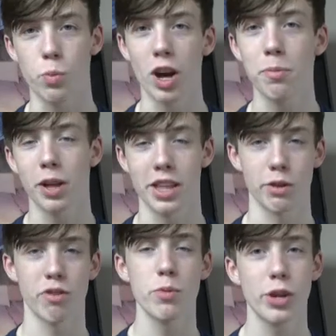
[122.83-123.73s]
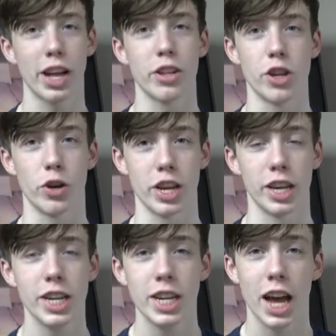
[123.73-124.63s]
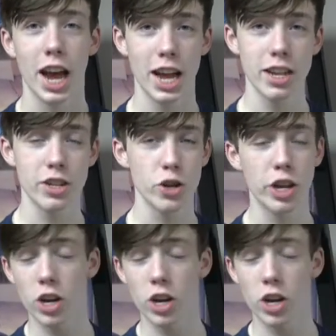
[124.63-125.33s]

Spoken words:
one plant that was from New Caledonia, and you can